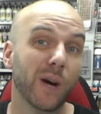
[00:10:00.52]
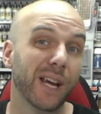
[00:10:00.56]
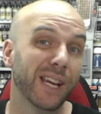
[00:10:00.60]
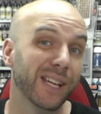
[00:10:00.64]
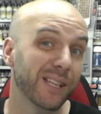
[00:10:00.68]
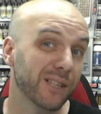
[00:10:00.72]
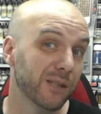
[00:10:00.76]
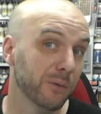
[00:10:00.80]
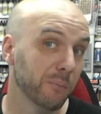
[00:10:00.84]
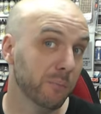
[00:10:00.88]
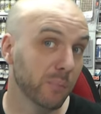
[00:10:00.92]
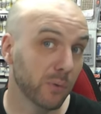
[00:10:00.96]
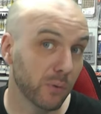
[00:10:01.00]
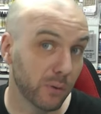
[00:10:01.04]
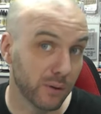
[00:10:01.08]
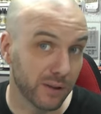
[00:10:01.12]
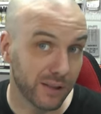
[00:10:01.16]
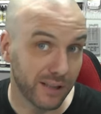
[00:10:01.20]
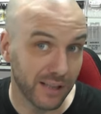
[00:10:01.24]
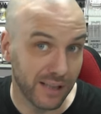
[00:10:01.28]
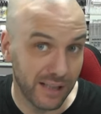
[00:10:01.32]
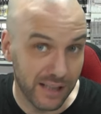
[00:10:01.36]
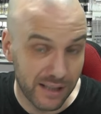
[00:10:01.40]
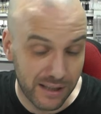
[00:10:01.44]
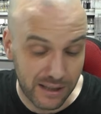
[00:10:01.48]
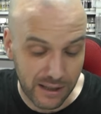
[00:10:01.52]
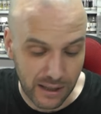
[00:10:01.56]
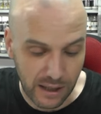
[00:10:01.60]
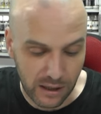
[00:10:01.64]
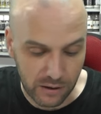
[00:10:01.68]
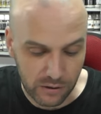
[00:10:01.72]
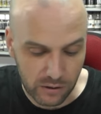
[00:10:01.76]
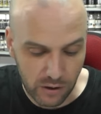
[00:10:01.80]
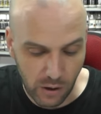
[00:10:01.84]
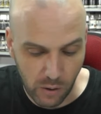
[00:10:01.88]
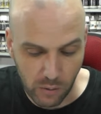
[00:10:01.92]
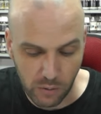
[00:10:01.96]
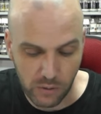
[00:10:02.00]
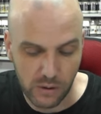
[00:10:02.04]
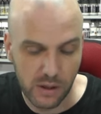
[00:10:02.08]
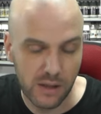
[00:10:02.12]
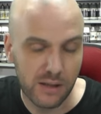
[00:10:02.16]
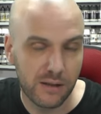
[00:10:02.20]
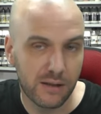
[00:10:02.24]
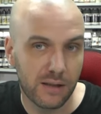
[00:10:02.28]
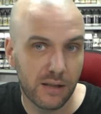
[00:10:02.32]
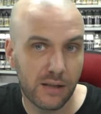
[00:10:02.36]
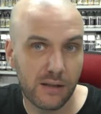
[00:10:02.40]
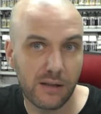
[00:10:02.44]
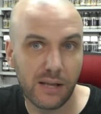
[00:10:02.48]
weight to put in there so
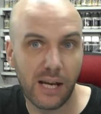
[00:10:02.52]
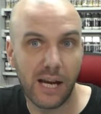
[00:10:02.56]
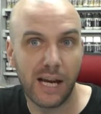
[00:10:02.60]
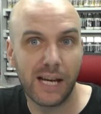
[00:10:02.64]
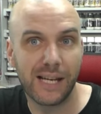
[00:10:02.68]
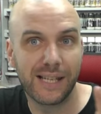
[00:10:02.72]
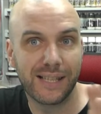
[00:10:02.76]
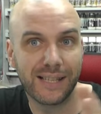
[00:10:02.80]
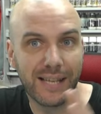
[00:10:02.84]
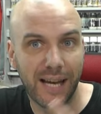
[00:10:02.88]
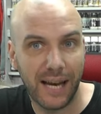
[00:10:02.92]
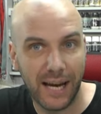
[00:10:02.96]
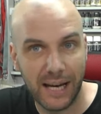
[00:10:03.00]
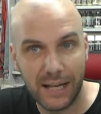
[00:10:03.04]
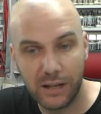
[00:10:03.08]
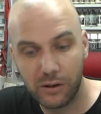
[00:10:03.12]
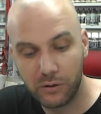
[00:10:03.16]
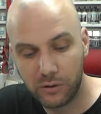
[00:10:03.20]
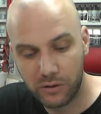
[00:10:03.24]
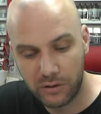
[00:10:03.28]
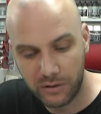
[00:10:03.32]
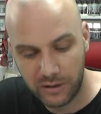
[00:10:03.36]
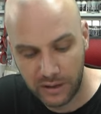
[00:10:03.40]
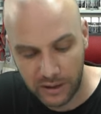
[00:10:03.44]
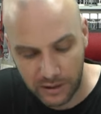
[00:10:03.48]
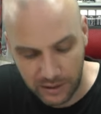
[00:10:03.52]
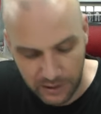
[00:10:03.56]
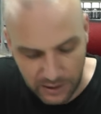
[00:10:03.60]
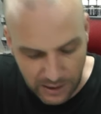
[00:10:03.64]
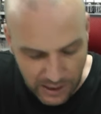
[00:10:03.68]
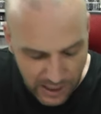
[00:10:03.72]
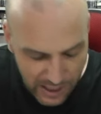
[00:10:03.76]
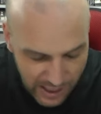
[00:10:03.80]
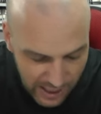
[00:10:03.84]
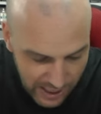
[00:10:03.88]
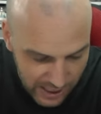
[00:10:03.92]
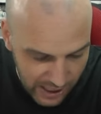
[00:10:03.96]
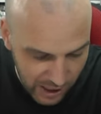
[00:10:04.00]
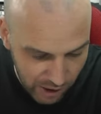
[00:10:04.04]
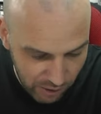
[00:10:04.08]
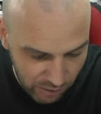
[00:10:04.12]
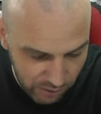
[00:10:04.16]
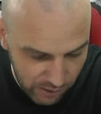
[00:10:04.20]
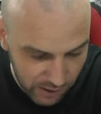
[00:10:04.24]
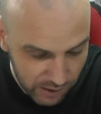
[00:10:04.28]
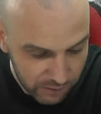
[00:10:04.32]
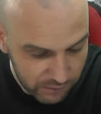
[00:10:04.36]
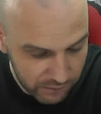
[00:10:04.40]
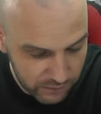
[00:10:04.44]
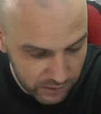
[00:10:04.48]
this is a tail sitter
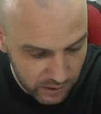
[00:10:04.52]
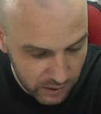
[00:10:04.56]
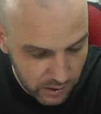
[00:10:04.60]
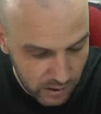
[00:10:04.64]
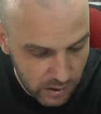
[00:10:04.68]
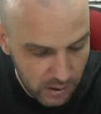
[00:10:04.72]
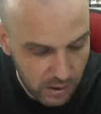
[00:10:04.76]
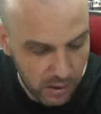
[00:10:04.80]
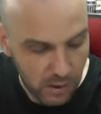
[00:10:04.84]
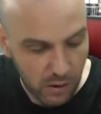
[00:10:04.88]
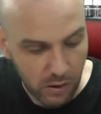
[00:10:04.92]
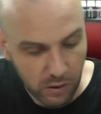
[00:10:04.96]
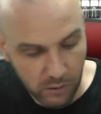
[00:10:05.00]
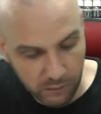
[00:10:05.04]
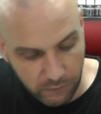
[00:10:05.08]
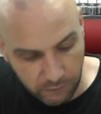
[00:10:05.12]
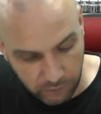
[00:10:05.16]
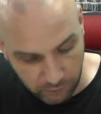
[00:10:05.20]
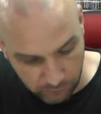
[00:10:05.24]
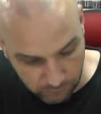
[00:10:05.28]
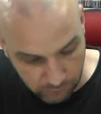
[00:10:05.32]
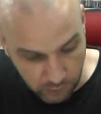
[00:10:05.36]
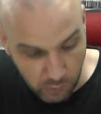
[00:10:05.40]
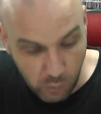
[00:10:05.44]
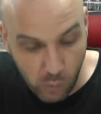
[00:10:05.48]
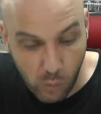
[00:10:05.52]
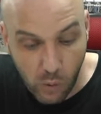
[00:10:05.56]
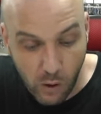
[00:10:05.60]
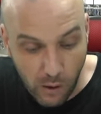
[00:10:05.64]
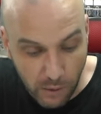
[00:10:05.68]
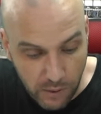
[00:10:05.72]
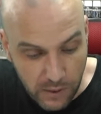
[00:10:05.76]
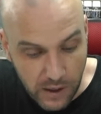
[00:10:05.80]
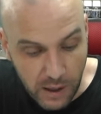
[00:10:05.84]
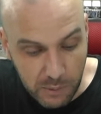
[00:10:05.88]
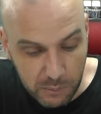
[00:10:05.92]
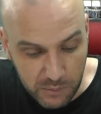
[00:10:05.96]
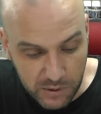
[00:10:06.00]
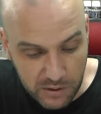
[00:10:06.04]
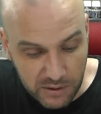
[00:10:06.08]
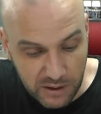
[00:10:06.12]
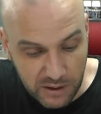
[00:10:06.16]
aircraft from what them